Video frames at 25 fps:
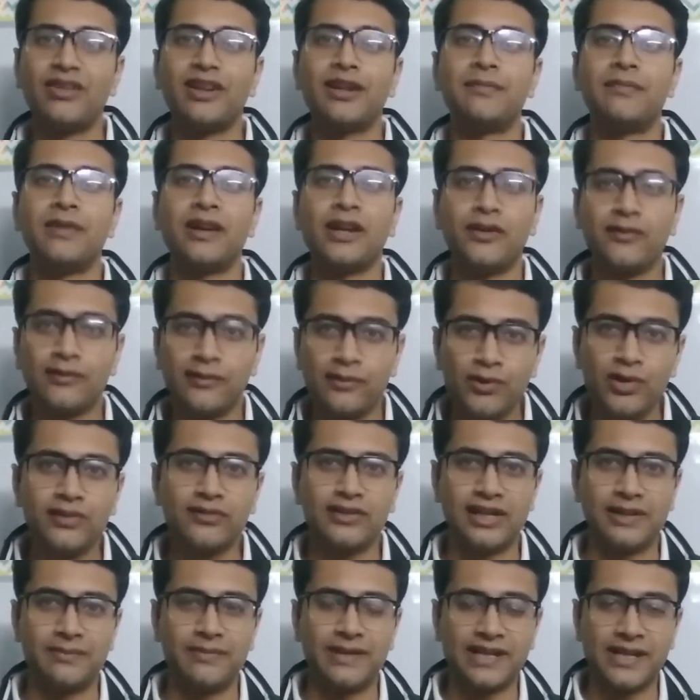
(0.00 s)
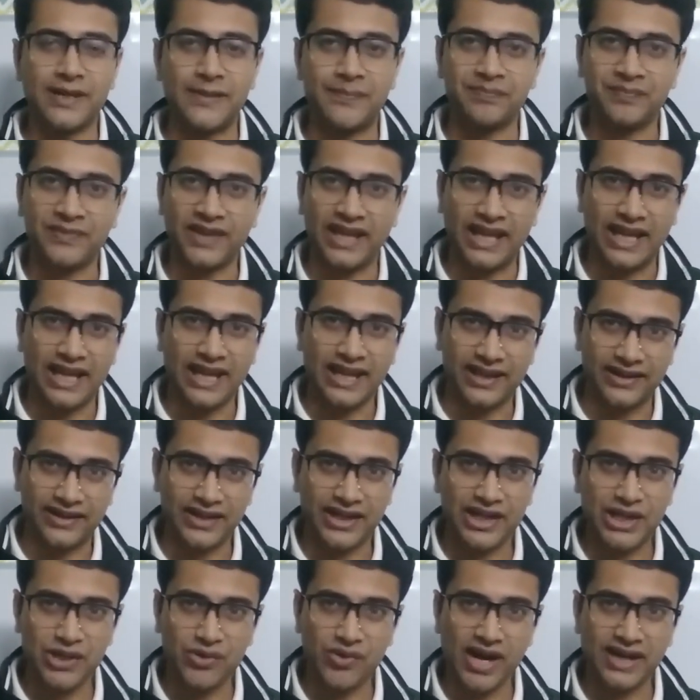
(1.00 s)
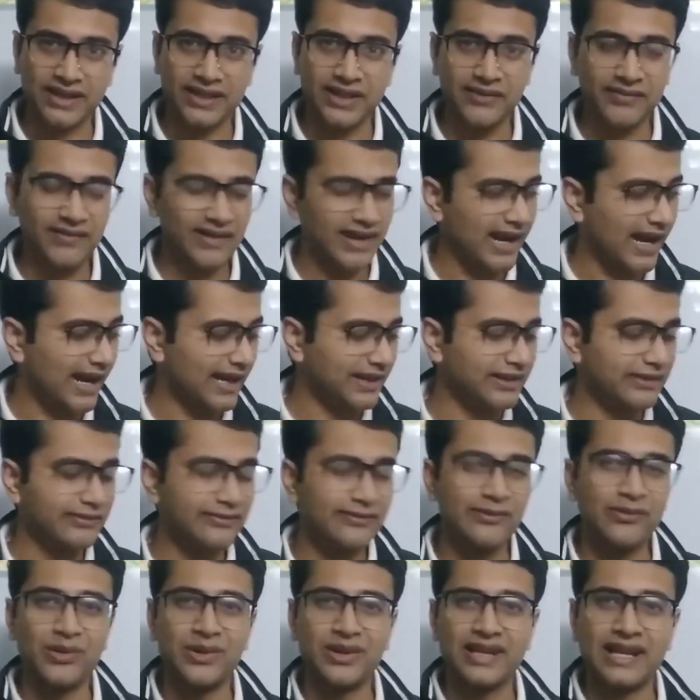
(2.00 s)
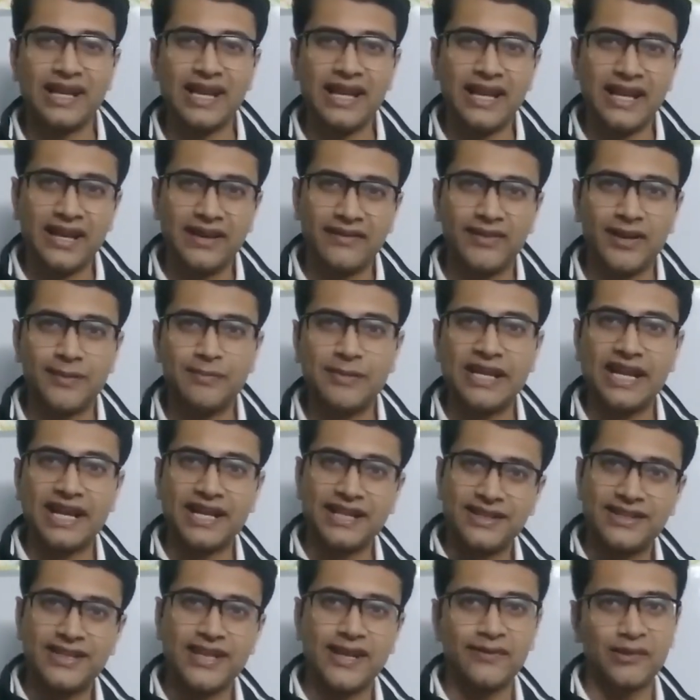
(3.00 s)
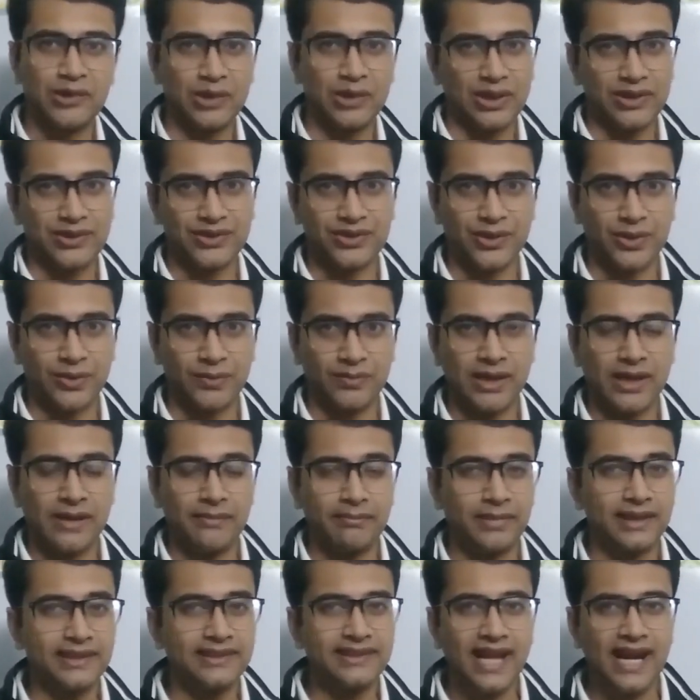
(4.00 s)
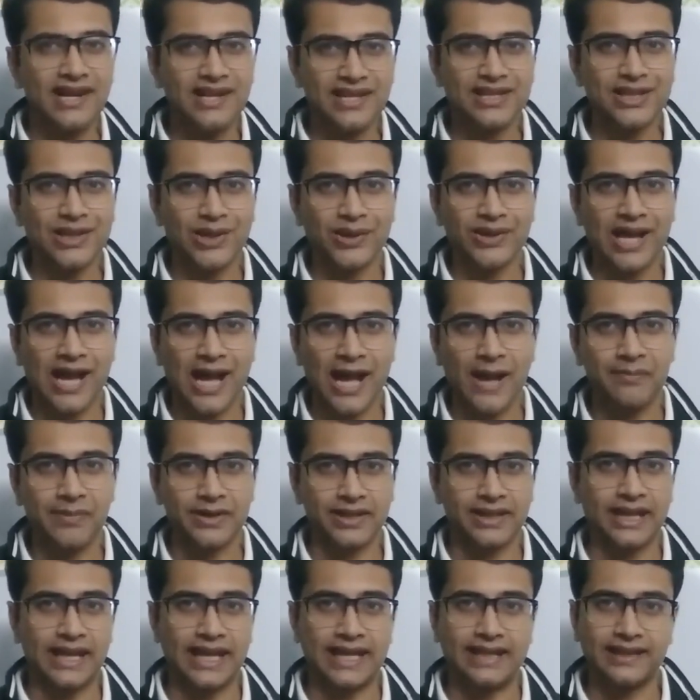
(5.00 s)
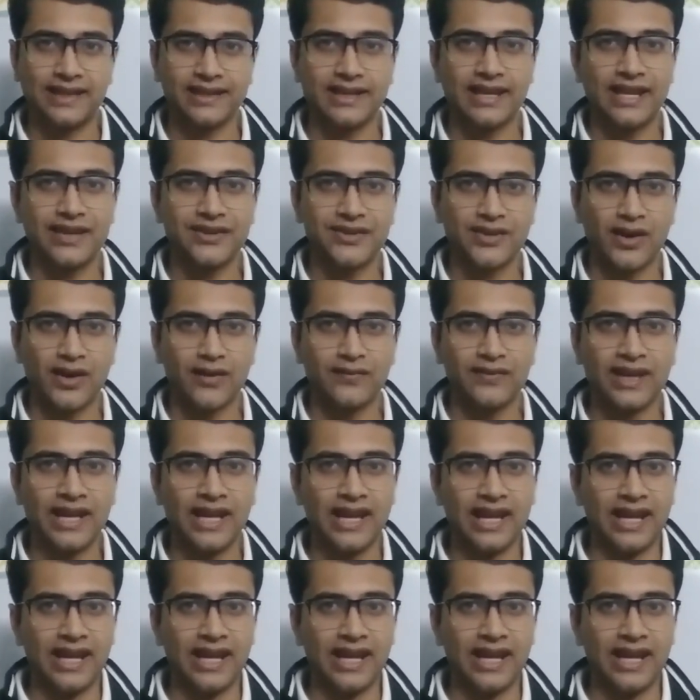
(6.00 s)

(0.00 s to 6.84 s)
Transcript: will, food will become radioactive and the food will be unsafe to consume. But that does not happen in the case of